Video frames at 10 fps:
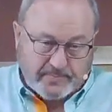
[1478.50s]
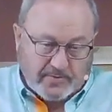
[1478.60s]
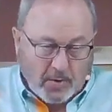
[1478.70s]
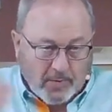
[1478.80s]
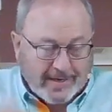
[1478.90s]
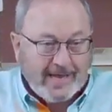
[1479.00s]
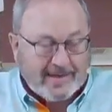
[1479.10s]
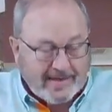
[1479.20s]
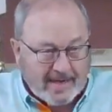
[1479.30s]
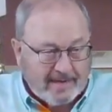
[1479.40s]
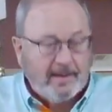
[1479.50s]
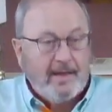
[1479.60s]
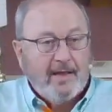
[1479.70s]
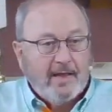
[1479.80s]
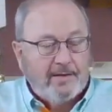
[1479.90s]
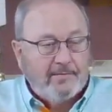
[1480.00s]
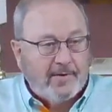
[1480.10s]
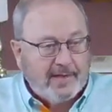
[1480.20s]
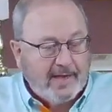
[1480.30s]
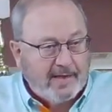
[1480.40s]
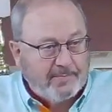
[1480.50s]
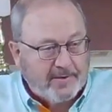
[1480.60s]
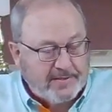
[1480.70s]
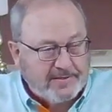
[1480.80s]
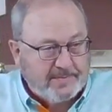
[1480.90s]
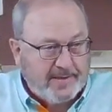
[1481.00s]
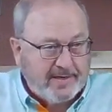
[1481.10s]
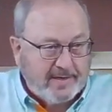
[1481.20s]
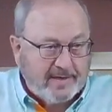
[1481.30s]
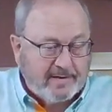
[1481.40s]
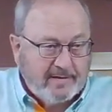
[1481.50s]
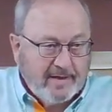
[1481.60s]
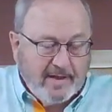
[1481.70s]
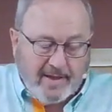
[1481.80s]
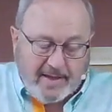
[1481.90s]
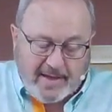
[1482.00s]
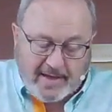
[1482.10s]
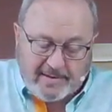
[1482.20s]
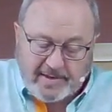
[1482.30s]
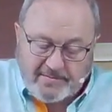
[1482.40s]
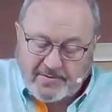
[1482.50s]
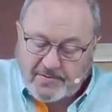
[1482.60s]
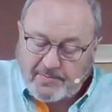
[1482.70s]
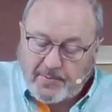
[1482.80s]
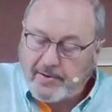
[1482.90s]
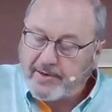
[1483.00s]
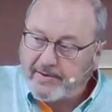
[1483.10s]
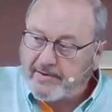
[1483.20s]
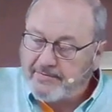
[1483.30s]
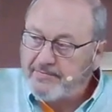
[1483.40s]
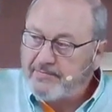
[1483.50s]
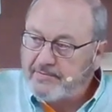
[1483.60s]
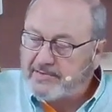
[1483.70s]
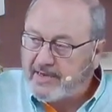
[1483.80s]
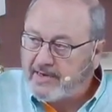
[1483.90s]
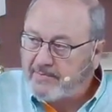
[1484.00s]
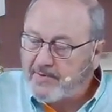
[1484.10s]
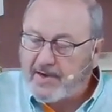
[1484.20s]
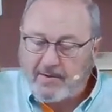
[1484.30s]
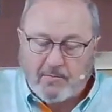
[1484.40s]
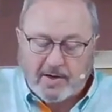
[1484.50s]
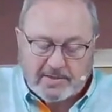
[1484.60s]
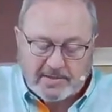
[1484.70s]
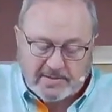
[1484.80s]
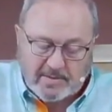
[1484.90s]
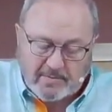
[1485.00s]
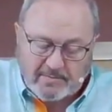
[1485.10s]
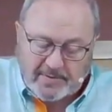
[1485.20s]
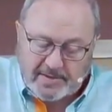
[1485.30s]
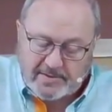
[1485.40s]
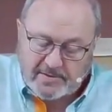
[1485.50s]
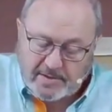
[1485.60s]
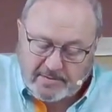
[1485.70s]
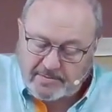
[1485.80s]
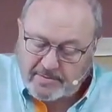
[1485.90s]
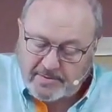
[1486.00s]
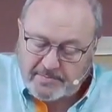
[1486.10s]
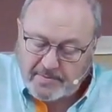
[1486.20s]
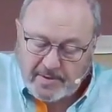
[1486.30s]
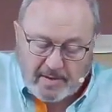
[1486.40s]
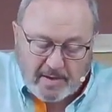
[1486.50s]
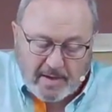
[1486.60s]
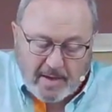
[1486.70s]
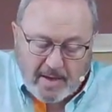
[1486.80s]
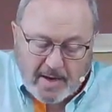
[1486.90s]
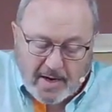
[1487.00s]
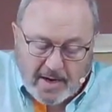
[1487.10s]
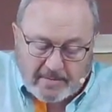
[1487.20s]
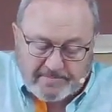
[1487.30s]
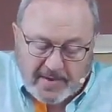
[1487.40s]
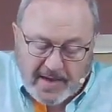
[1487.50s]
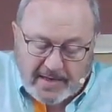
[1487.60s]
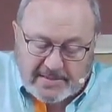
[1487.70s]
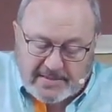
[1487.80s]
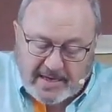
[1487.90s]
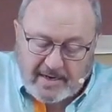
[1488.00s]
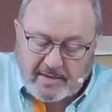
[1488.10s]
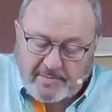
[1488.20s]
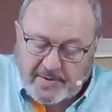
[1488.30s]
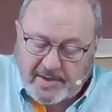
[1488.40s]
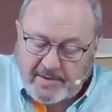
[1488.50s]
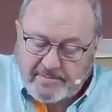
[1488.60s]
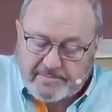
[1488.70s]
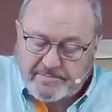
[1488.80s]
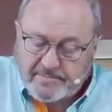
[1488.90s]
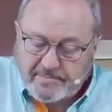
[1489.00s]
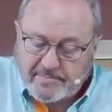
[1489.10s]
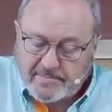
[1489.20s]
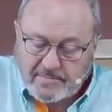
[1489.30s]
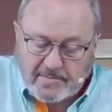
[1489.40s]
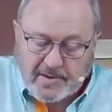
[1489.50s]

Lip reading: what he had done and what he had participated in, and even to the point of standing by and watching someone be stoned. And he said unto me, you